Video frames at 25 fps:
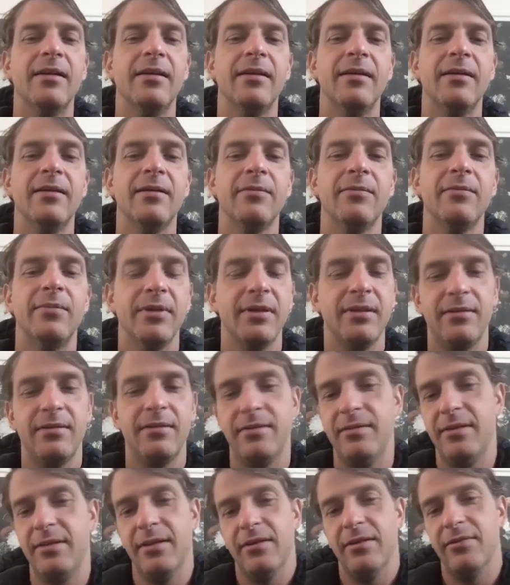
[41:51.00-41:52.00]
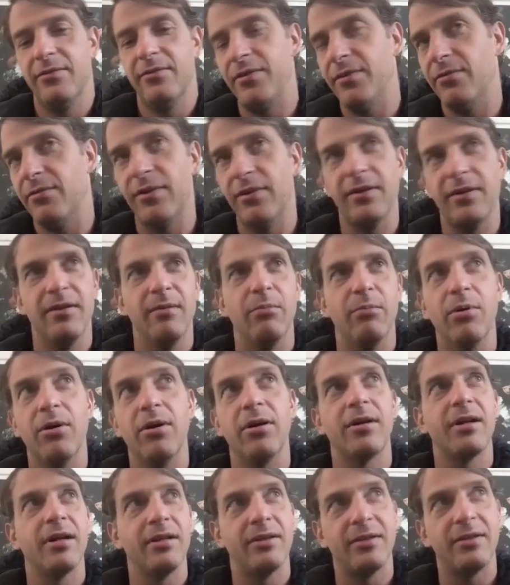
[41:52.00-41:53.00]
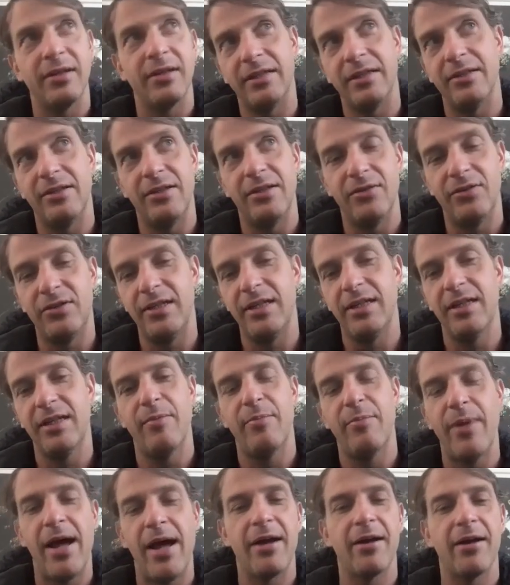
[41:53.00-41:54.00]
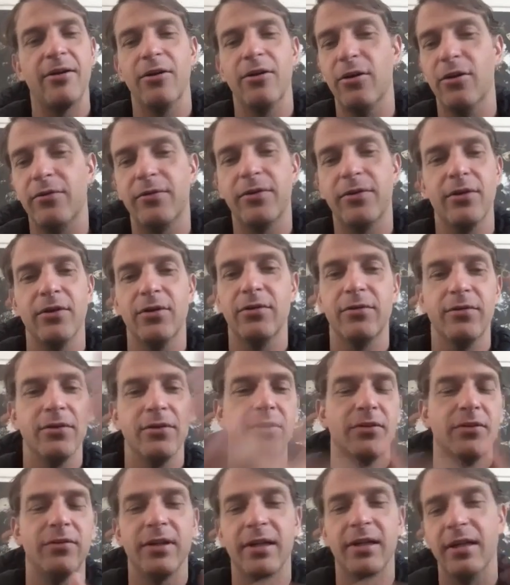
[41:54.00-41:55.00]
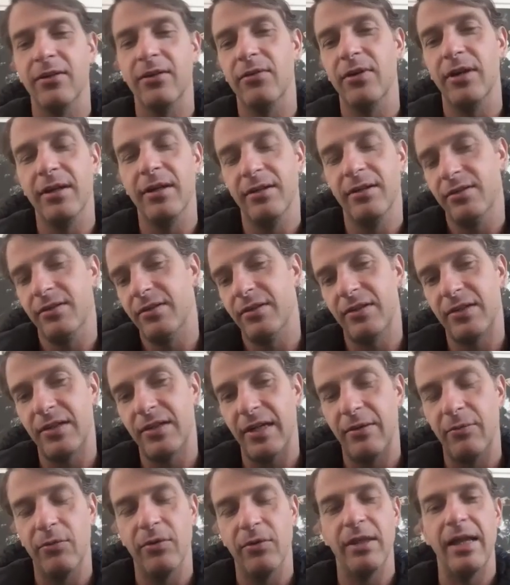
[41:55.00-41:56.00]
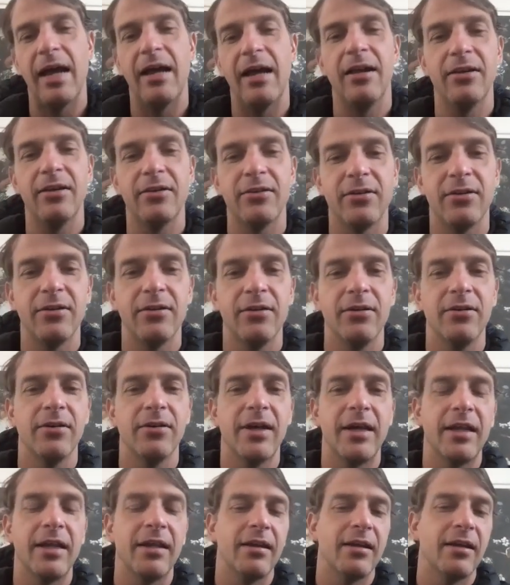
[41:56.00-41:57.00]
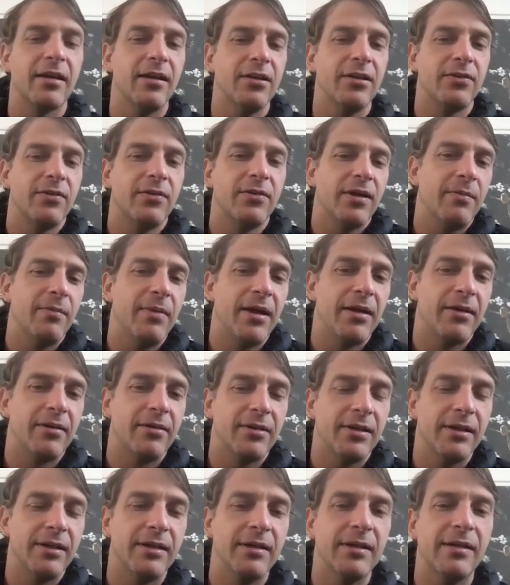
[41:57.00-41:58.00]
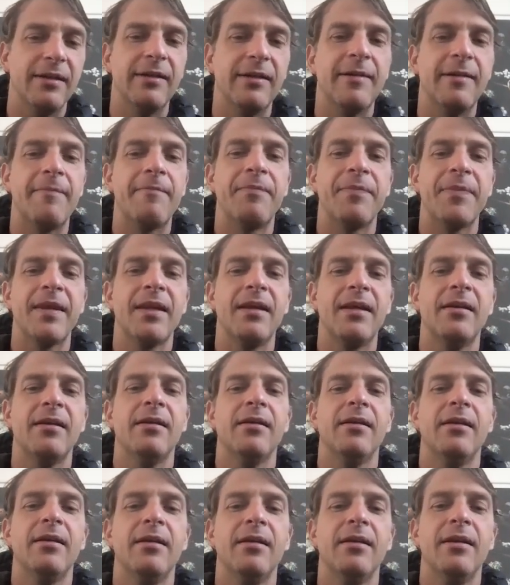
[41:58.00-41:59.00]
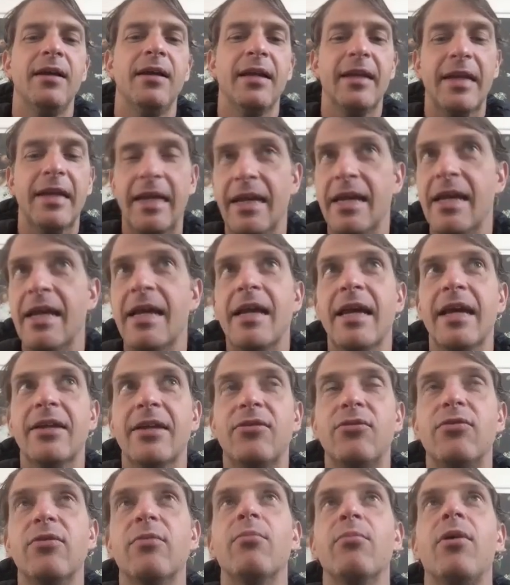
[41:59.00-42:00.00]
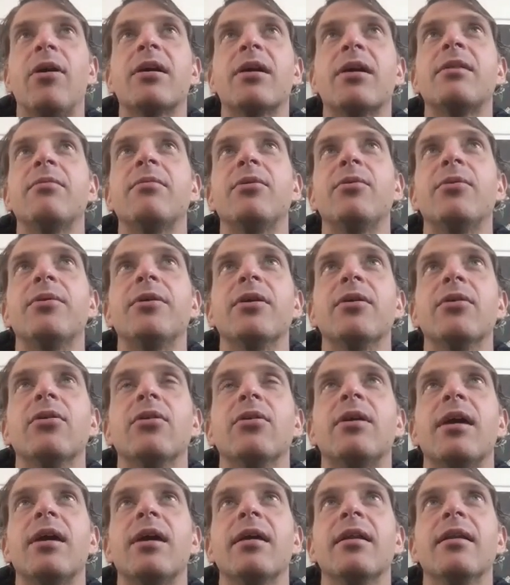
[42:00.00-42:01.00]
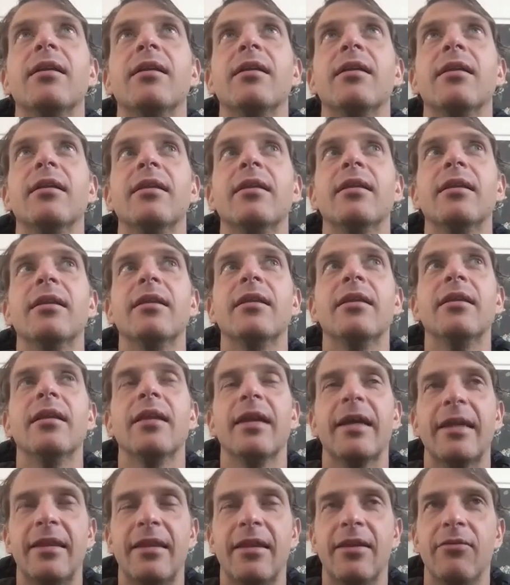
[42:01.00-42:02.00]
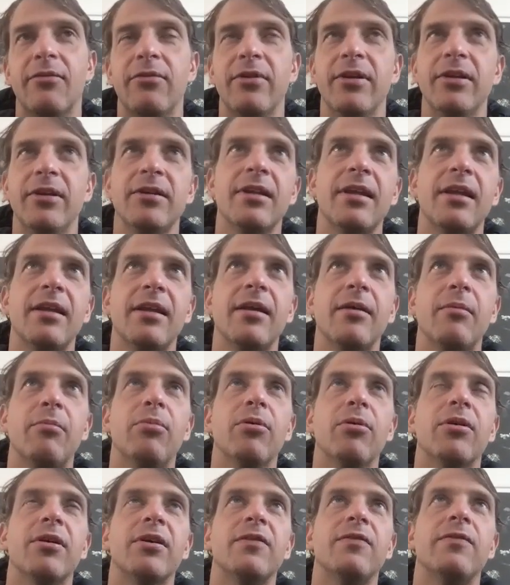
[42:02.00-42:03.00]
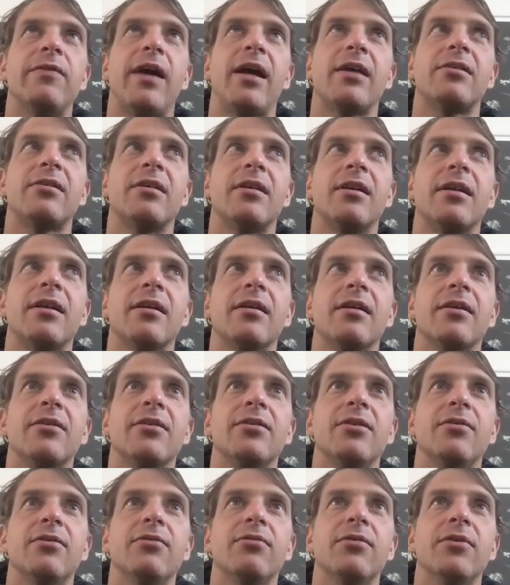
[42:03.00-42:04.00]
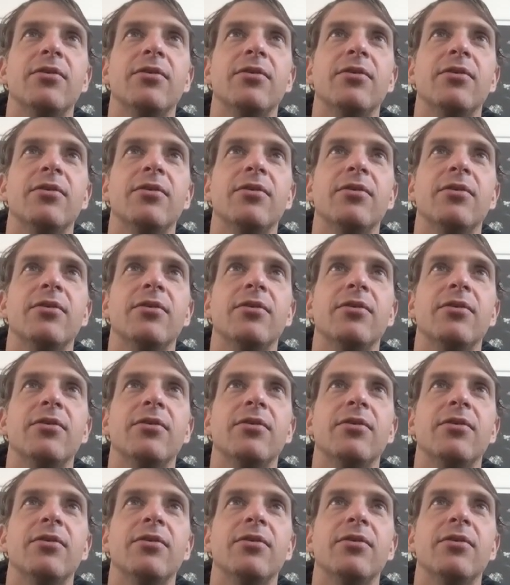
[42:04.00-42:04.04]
Right. But you know, if you've read the book, it's it's you see that pattern over and over and over again, right? It's the same with Alice or, or anything else for that matter, right? And and it's remarkable when you look at like the reason that that book is fascinating is you